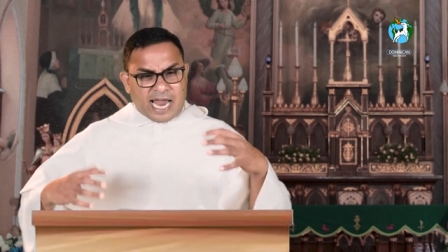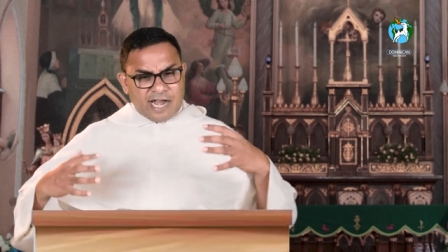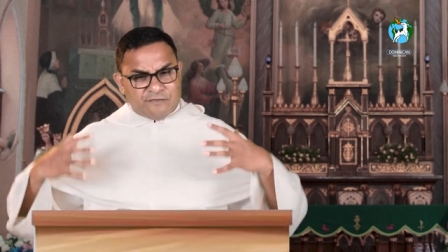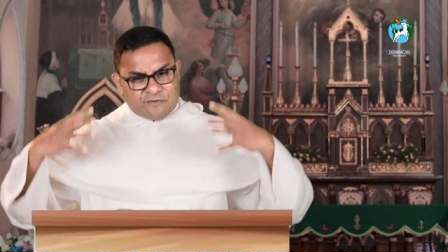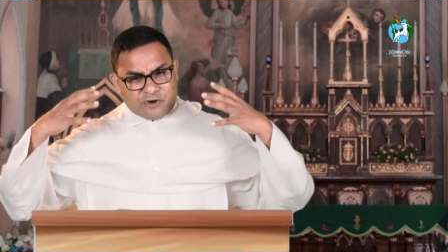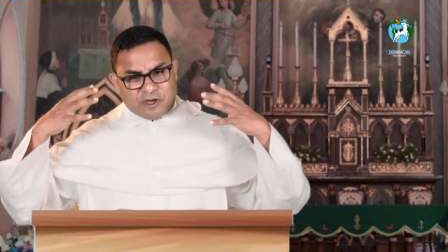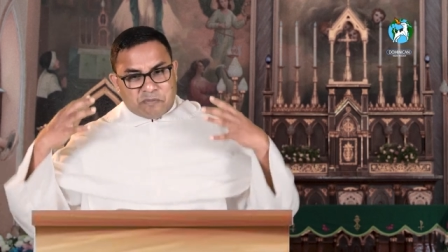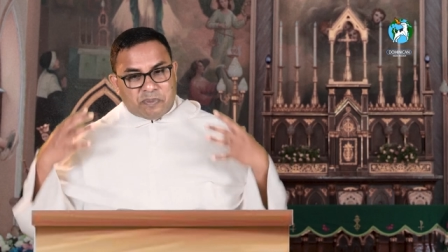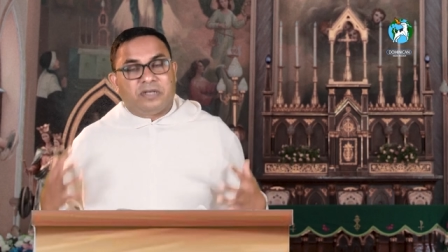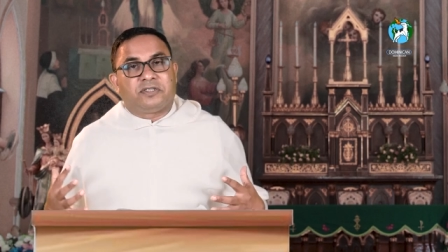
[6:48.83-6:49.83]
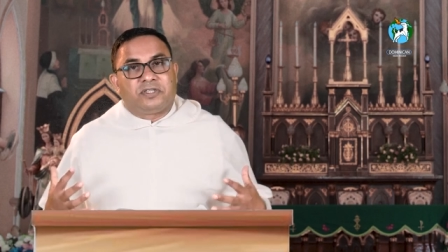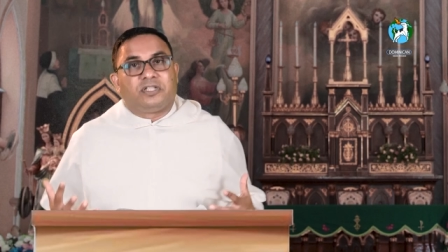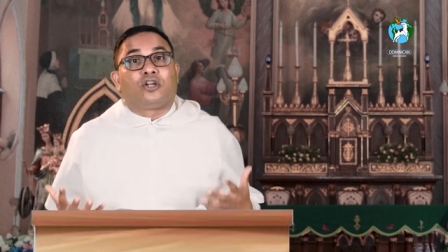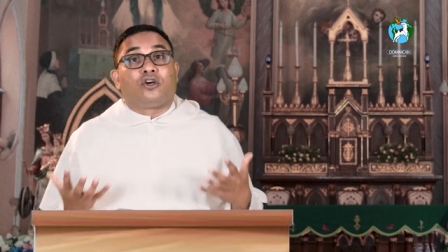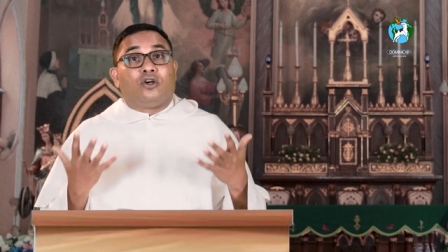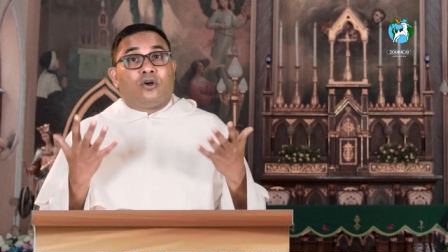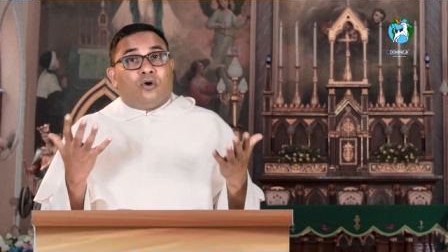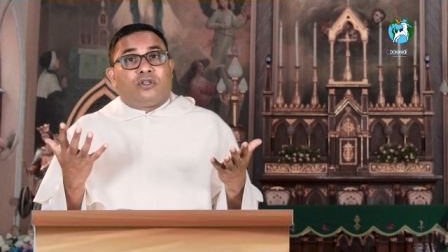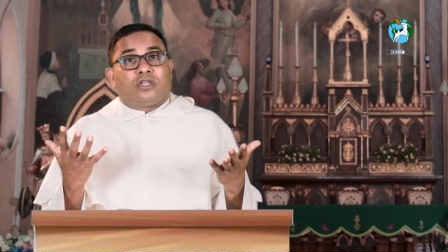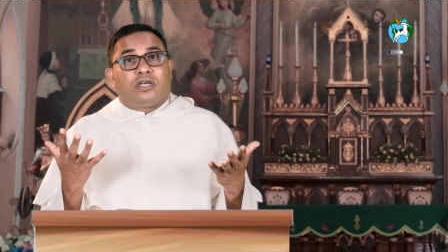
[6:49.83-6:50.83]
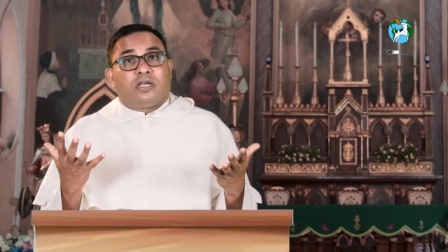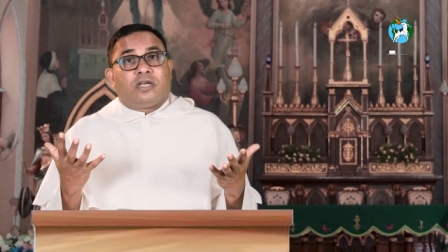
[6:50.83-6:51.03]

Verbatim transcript: and for your personal growth.